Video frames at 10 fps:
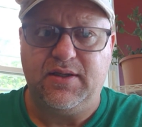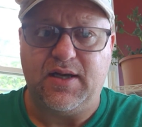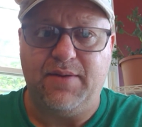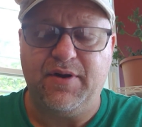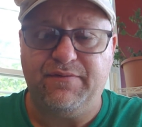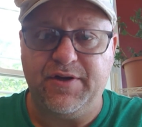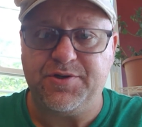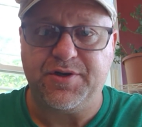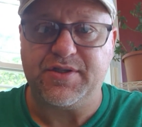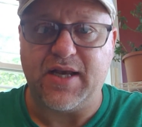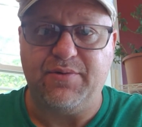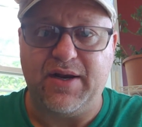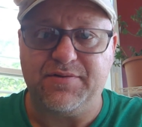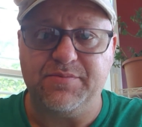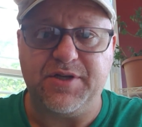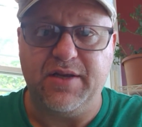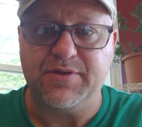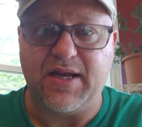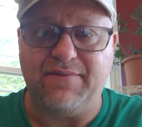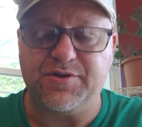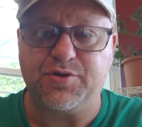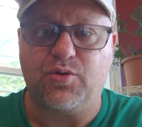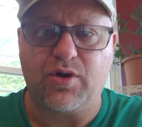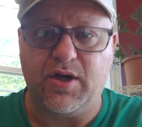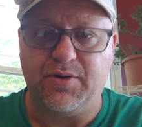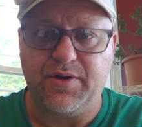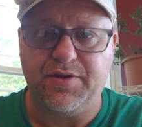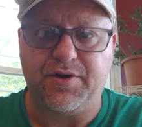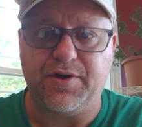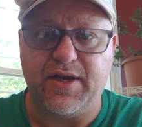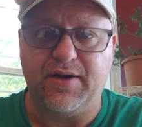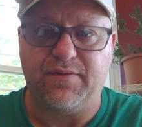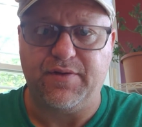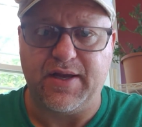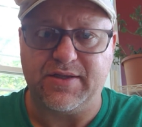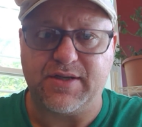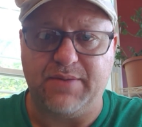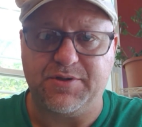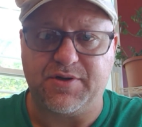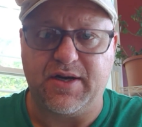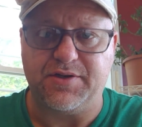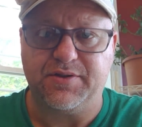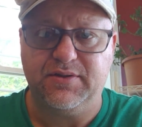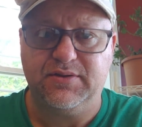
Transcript: I'm going to venture to say we have some teams that haven't scored 138 over that same stretch.